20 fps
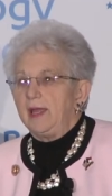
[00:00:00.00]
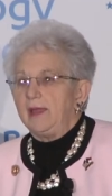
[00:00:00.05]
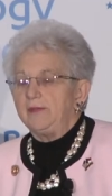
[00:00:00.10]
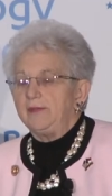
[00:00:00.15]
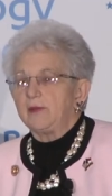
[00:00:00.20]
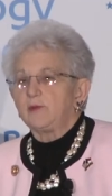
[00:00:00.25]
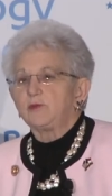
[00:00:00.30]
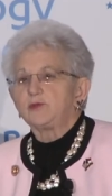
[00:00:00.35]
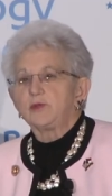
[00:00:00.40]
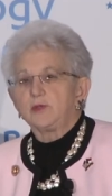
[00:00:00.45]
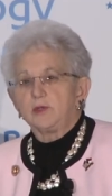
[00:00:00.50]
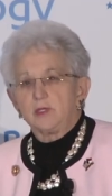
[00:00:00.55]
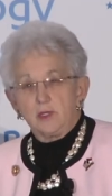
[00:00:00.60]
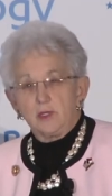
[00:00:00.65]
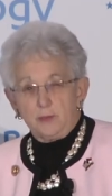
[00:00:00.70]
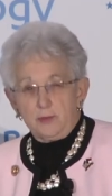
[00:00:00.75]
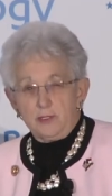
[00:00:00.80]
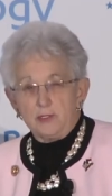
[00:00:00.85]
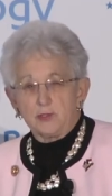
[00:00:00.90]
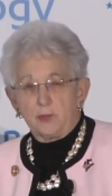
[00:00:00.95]
And there was a
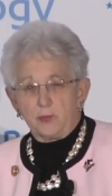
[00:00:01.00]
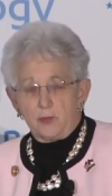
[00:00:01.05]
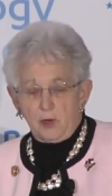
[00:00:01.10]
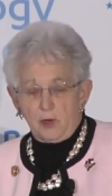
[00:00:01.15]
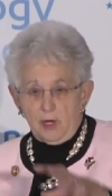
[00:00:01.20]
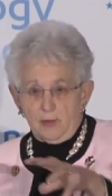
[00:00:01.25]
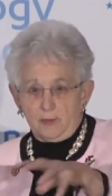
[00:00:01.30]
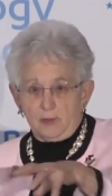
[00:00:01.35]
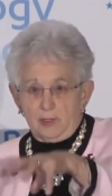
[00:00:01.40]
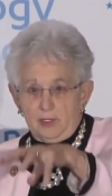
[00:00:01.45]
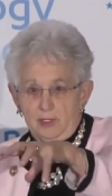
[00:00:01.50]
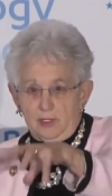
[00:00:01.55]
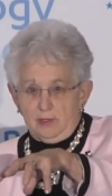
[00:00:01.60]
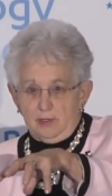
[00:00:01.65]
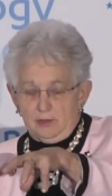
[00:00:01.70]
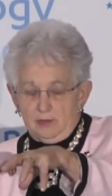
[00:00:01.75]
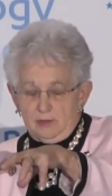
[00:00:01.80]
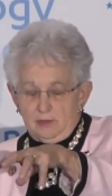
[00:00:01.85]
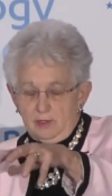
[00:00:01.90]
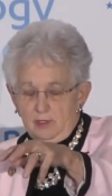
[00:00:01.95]
little piece of property
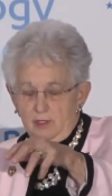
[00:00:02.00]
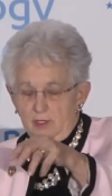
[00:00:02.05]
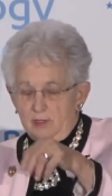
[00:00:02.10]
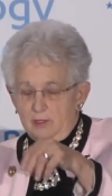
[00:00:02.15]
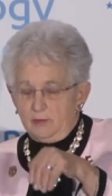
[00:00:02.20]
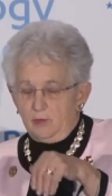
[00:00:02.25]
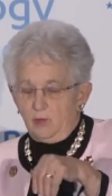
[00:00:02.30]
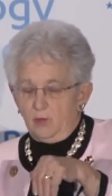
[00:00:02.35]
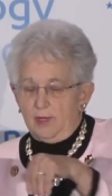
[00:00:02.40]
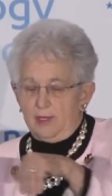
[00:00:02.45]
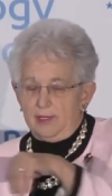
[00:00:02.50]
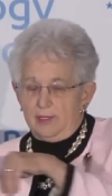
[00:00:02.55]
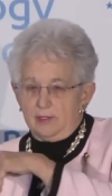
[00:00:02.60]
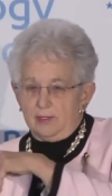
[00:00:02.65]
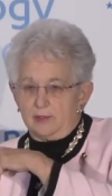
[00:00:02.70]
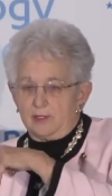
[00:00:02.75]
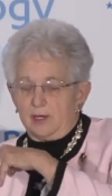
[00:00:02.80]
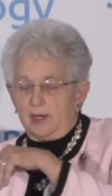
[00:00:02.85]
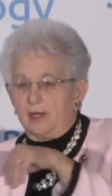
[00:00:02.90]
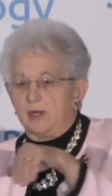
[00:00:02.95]
on the way
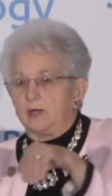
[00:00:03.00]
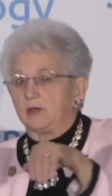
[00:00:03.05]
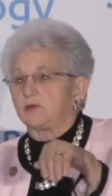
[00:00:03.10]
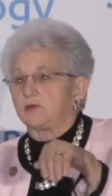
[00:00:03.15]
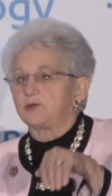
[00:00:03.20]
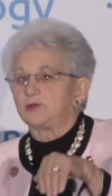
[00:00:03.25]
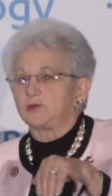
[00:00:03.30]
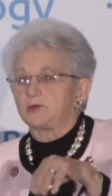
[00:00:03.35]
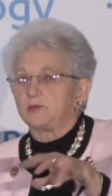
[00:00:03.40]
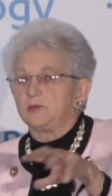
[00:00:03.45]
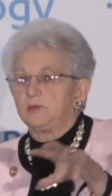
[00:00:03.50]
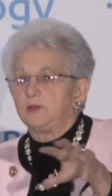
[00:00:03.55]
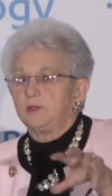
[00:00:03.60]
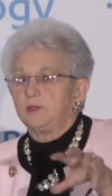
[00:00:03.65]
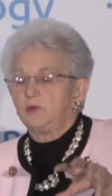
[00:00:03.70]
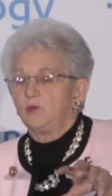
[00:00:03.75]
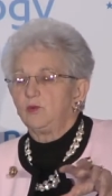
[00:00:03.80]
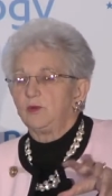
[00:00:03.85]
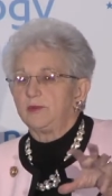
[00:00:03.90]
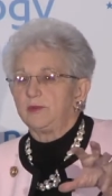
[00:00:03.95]
into ours
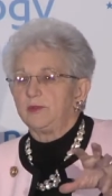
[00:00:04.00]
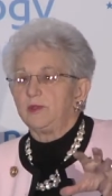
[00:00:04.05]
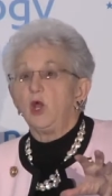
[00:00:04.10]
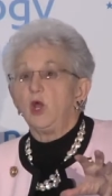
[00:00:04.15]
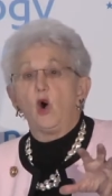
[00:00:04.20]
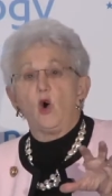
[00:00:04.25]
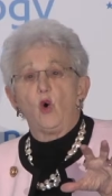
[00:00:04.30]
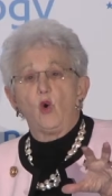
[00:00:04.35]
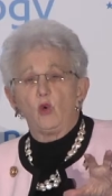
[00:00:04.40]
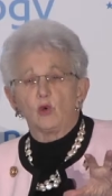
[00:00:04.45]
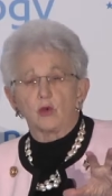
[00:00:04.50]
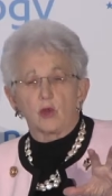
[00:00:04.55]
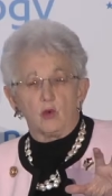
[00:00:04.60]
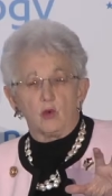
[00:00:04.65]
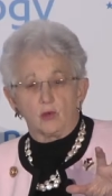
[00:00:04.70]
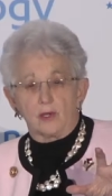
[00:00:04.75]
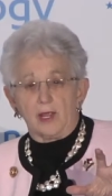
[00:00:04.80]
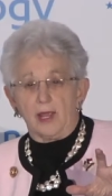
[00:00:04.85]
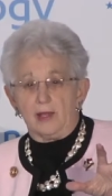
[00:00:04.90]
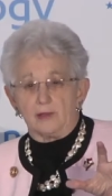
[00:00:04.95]
with an old,
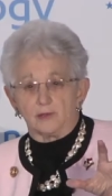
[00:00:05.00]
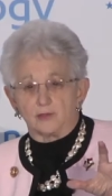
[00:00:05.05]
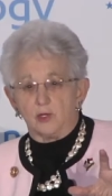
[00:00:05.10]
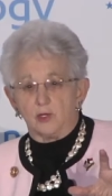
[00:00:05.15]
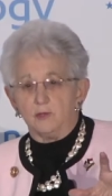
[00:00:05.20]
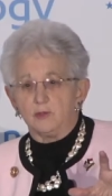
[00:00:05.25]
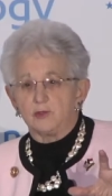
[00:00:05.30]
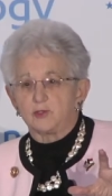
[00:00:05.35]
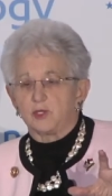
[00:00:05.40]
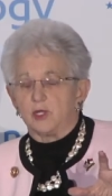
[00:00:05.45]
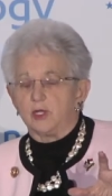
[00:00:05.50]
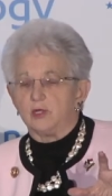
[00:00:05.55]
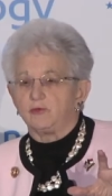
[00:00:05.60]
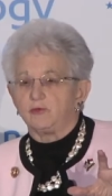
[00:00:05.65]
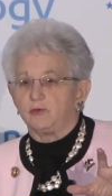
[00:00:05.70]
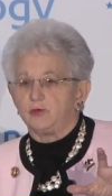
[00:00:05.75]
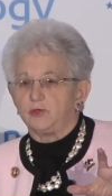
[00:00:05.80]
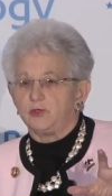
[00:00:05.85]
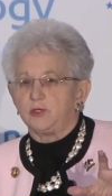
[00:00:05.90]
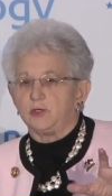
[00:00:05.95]
old house, almost
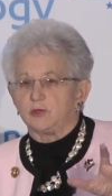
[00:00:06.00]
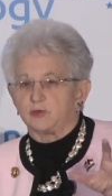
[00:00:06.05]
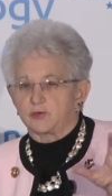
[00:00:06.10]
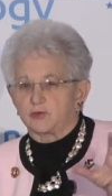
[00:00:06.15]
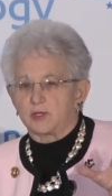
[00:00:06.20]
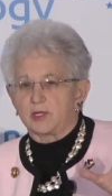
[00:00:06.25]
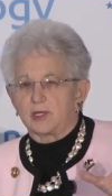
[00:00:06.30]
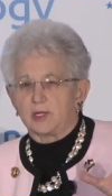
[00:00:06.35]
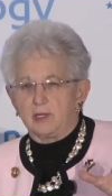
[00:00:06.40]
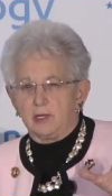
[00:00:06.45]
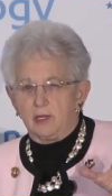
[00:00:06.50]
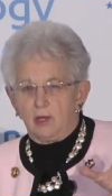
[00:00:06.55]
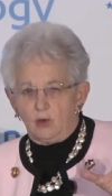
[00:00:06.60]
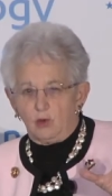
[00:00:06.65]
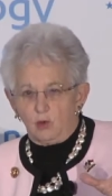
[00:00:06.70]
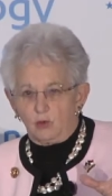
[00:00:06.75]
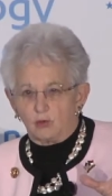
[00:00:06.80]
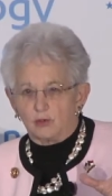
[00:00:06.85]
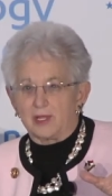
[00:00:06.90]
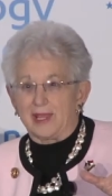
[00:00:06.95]
100 years
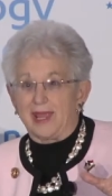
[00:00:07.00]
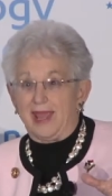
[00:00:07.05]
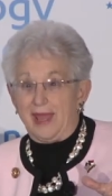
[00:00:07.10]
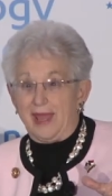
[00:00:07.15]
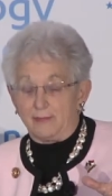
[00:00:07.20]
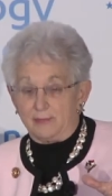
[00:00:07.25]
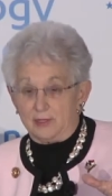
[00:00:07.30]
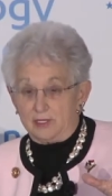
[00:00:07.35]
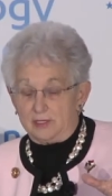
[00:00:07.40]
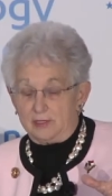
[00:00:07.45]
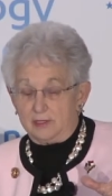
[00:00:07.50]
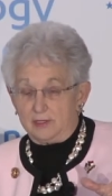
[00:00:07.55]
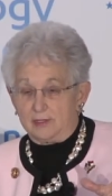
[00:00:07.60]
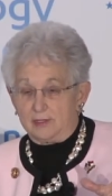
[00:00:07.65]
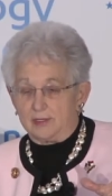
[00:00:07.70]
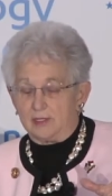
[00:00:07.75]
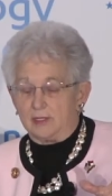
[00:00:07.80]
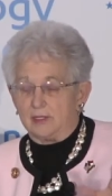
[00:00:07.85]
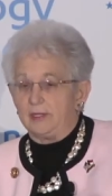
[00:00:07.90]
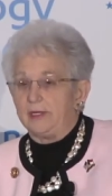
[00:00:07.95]
old cabin
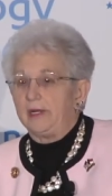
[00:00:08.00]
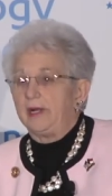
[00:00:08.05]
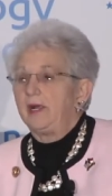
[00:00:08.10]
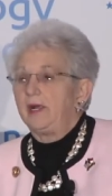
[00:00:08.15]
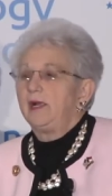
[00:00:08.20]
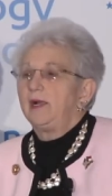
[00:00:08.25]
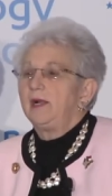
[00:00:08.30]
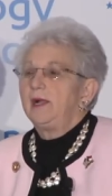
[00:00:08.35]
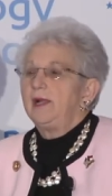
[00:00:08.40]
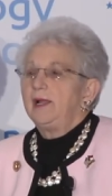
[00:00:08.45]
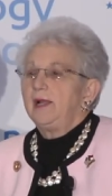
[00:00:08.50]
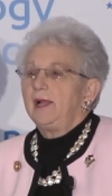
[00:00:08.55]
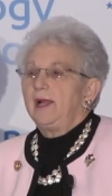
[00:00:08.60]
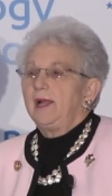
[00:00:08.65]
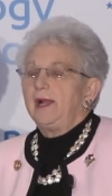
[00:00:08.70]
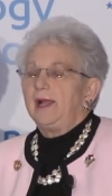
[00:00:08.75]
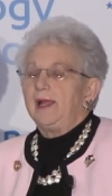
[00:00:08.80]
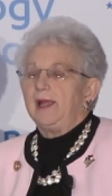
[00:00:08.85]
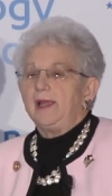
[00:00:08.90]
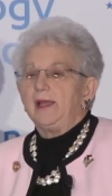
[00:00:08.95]
in it.
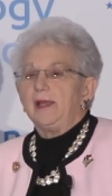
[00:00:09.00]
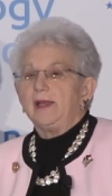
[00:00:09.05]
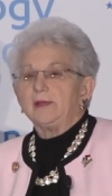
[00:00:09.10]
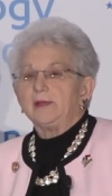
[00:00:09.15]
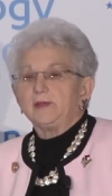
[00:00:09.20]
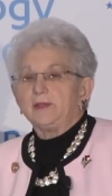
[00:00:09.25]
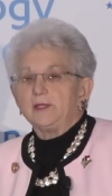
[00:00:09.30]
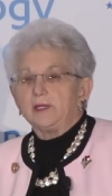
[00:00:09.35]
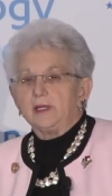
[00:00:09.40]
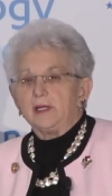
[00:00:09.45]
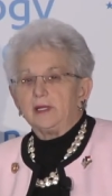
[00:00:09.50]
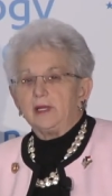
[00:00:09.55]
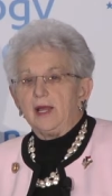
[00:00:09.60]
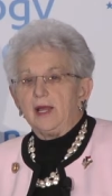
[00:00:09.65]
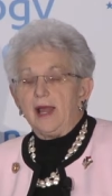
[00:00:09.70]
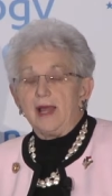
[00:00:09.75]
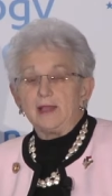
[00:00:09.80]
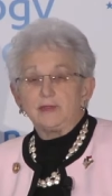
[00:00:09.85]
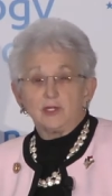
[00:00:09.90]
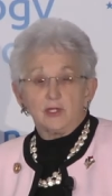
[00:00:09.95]
And uh,
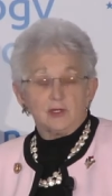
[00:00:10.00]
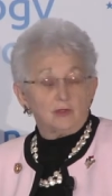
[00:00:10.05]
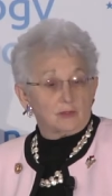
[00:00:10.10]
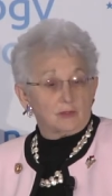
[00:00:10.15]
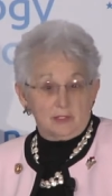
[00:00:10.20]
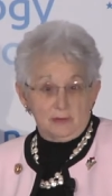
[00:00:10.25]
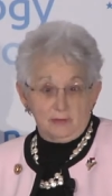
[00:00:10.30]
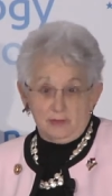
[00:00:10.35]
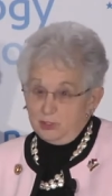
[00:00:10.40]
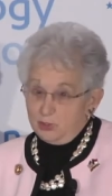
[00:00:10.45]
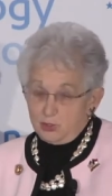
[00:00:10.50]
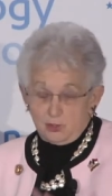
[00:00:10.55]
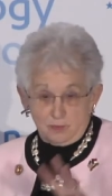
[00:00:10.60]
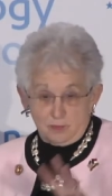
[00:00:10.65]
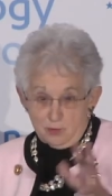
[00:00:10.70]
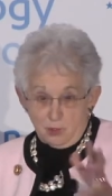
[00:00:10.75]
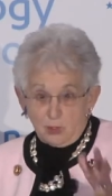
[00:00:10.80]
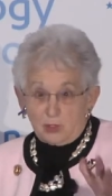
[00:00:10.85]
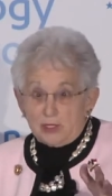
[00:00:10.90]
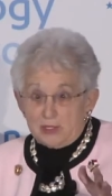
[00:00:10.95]
I told him he
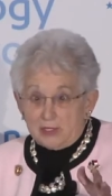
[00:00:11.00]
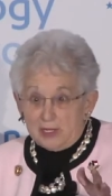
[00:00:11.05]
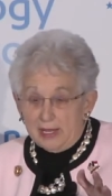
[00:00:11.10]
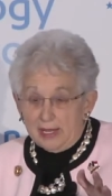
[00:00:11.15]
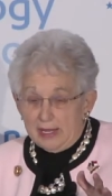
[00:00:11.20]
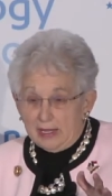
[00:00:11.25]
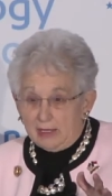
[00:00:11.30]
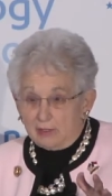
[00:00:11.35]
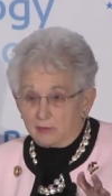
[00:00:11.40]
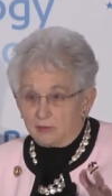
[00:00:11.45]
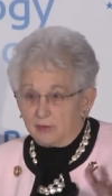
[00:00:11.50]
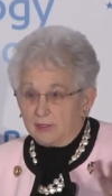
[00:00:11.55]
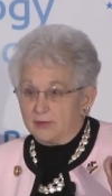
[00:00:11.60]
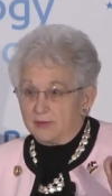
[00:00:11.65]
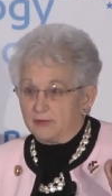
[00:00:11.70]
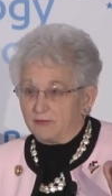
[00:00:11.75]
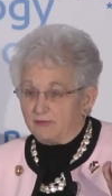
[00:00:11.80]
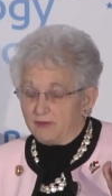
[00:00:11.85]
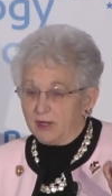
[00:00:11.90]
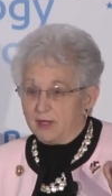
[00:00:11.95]
should burn it down or
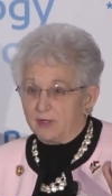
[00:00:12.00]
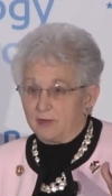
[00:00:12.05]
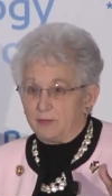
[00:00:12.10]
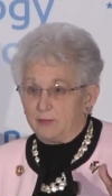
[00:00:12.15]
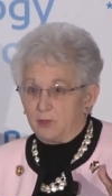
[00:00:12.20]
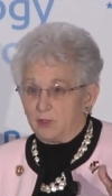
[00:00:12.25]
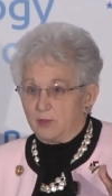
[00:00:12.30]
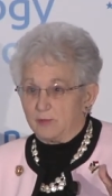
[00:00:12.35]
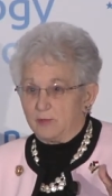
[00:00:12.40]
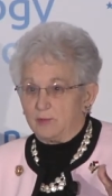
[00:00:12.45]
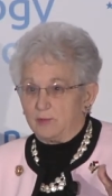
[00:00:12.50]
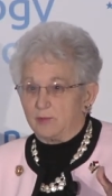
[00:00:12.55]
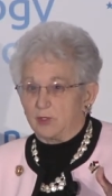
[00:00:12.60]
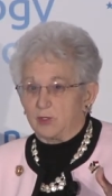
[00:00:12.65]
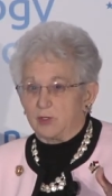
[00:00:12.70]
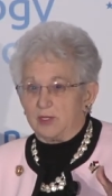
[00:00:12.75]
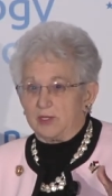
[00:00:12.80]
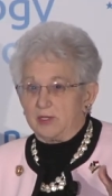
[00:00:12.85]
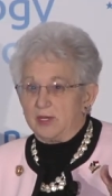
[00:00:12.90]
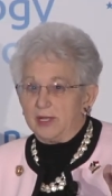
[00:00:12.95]
let the fire department
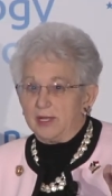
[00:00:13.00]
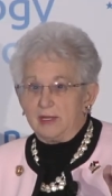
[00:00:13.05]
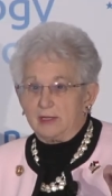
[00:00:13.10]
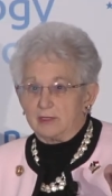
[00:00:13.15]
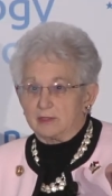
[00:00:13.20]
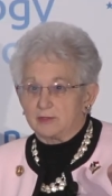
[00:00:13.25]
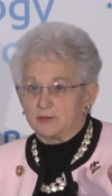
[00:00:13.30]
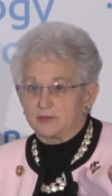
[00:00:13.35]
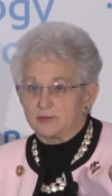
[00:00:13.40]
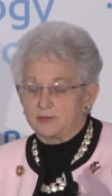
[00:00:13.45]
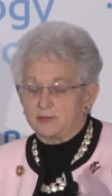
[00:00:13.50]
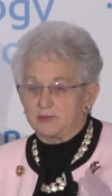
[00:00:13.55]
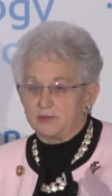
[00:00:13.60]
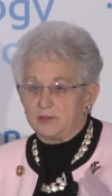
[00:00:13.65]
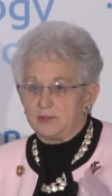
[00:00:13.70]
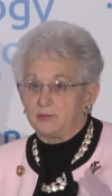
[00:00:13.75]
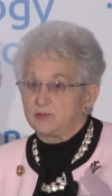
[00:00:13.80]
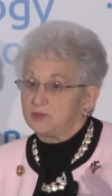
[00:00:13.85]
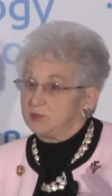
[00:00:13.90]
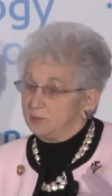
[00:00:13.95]
burn it down because
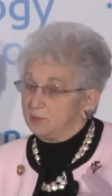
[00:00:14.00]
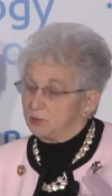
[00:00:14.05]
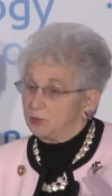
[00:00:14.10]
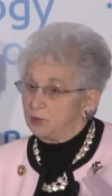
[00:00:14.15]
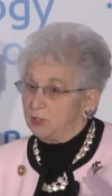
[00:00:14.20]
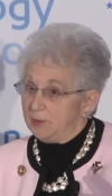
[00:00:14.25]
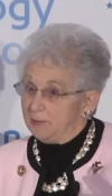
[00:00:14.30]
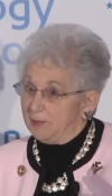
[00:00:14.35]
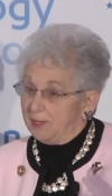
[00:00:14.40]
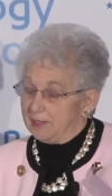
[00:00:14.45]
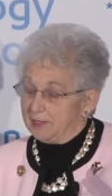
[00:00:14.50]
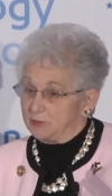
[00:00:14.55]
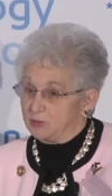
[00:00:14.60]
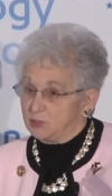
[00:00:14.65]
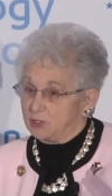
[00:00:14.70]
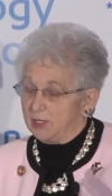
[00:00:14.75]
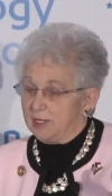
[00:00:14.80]
it was in pretty bad